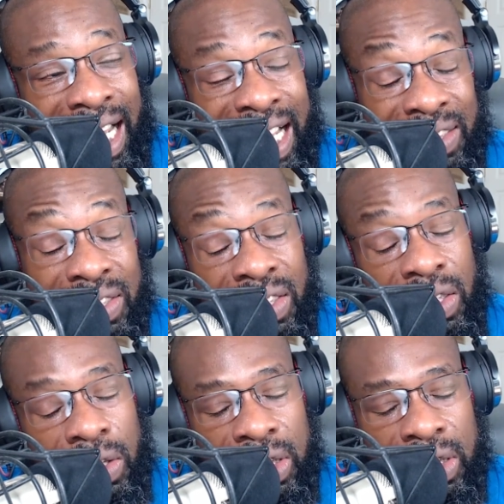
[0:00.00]
I actually took
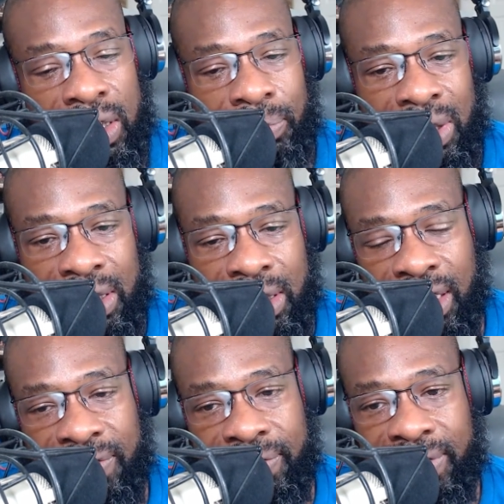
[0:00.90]
a look at some of this
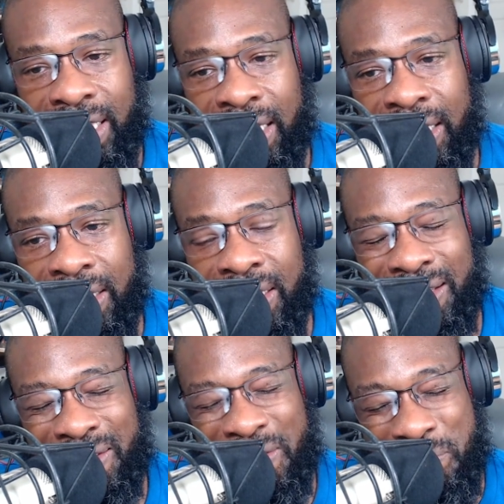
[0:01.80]
stuff and
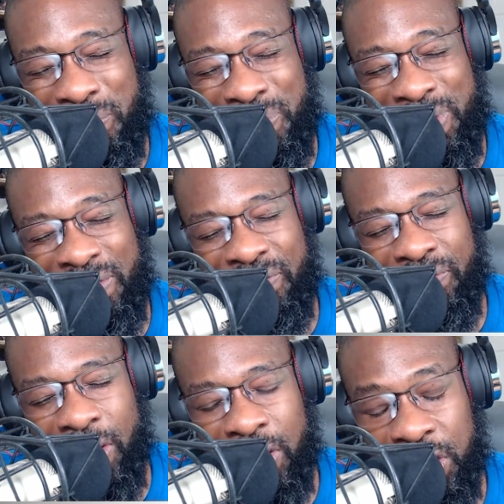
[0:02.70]
the
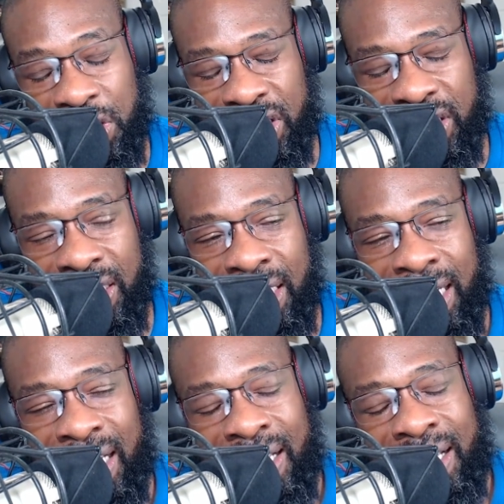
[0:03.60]
furniture,
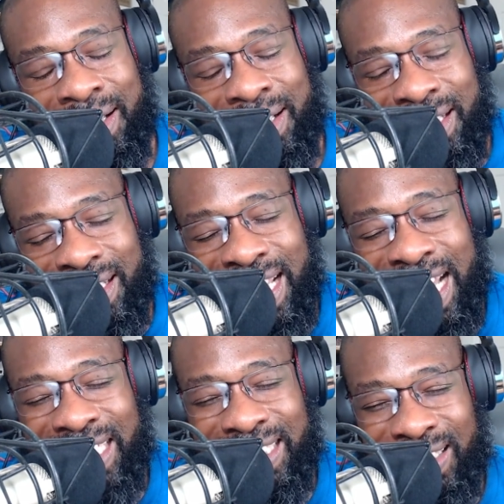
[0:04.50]

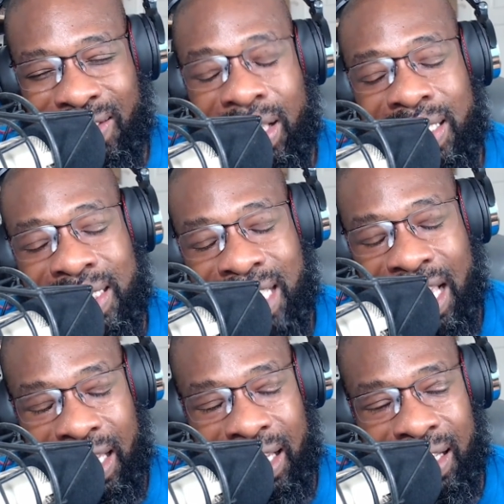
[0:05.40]
not so
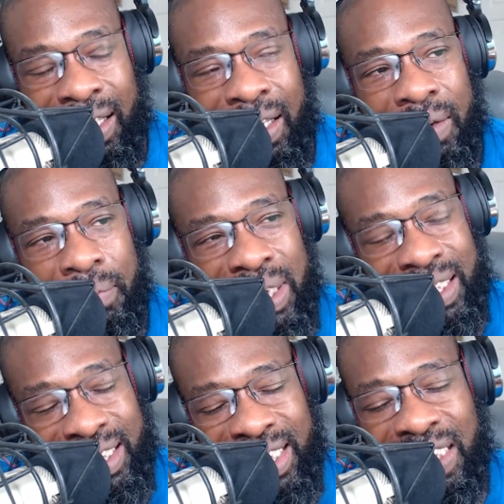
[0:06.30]
exciting, but
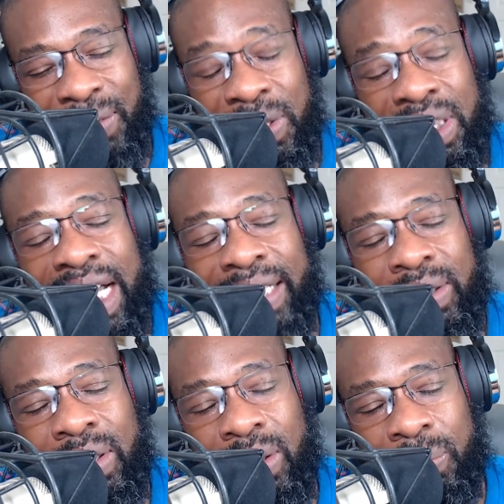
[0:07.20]
the accessories
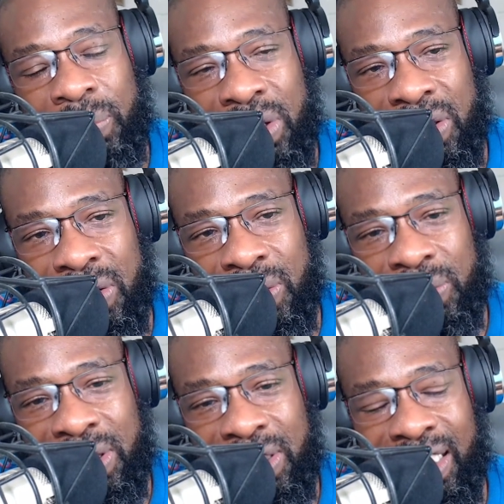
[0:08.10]
actually looked pretty cool.
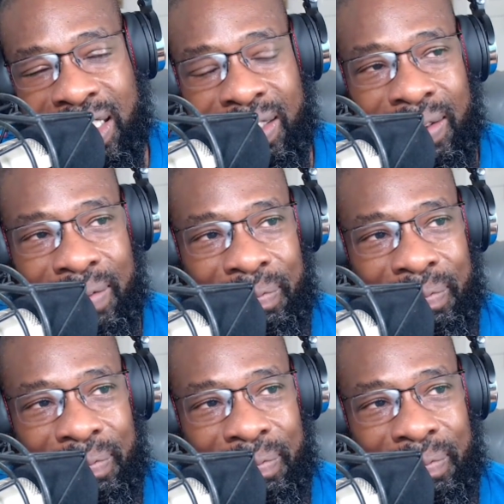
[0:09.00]
What do you think?